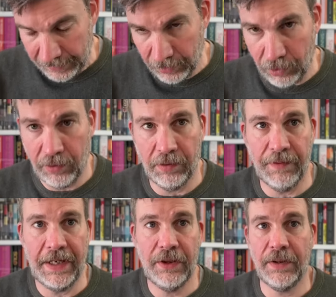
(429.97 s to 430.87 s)
Horror at
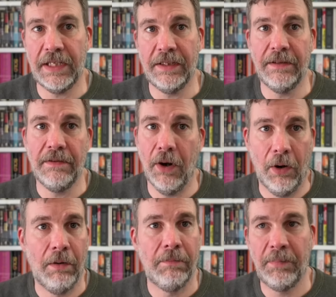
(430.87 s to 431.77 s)
Red Hook is
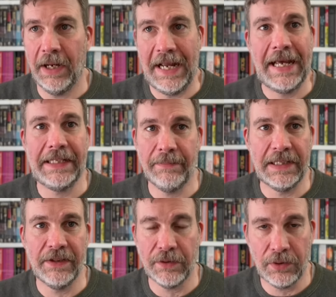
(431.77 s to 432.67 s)
not by any
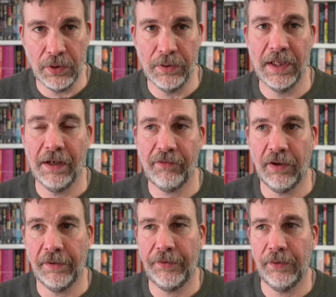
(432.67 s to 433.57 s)
means a good
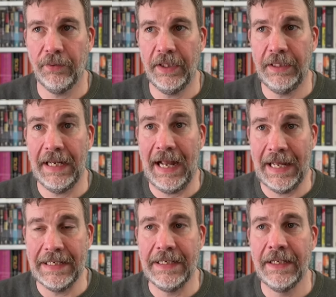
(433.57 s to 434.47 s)
Lovecraft story,
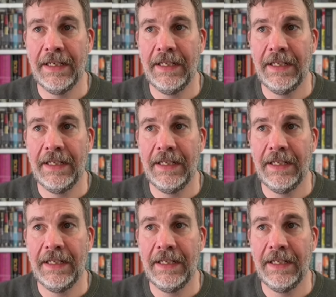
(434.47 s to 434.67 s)
and